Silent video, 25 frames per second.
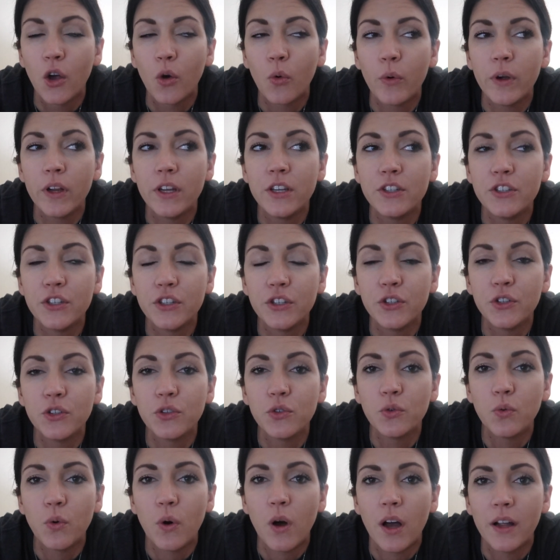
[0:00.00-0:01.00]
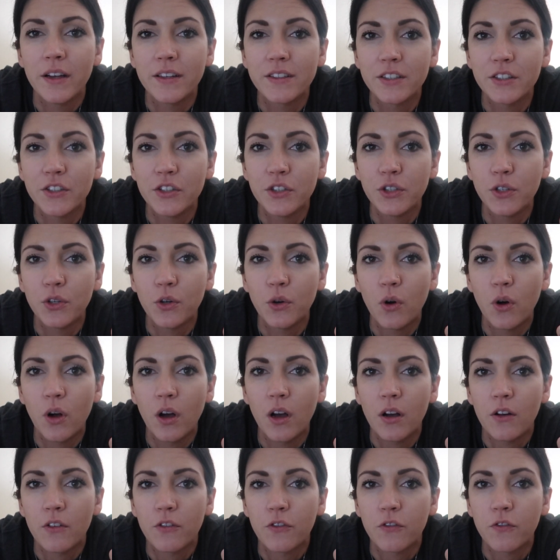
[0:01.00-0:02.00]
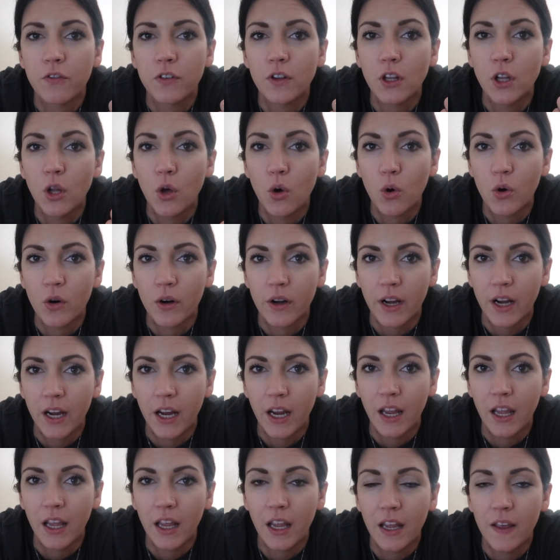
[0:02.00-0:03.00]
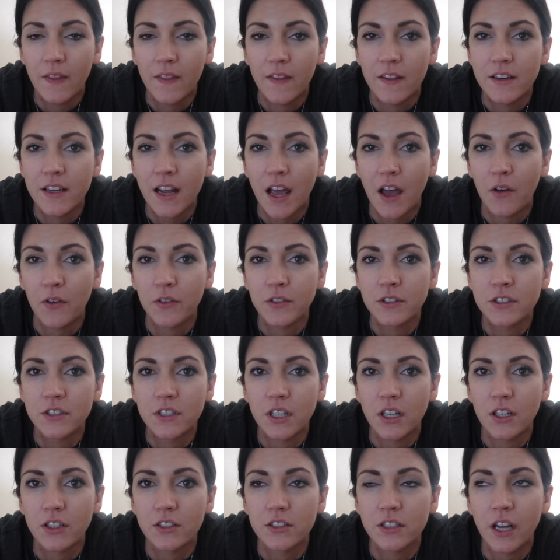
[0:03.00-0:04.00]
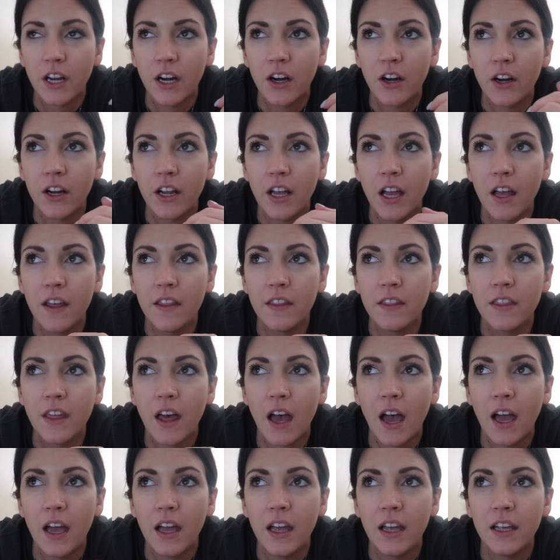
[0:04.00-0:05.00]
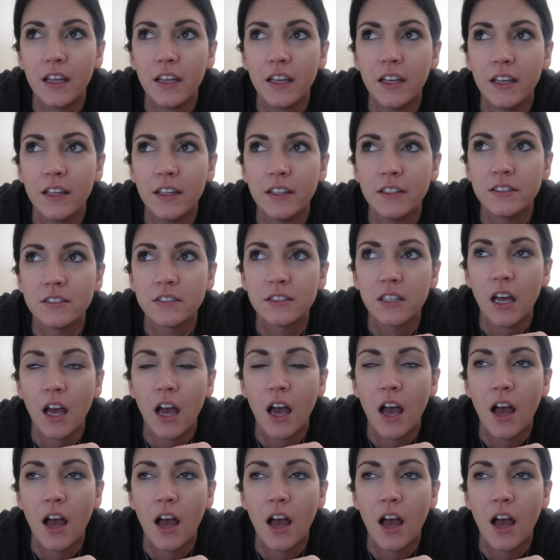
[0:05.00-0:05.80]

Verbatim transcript: we do want to do flooring in the downstairs area that is,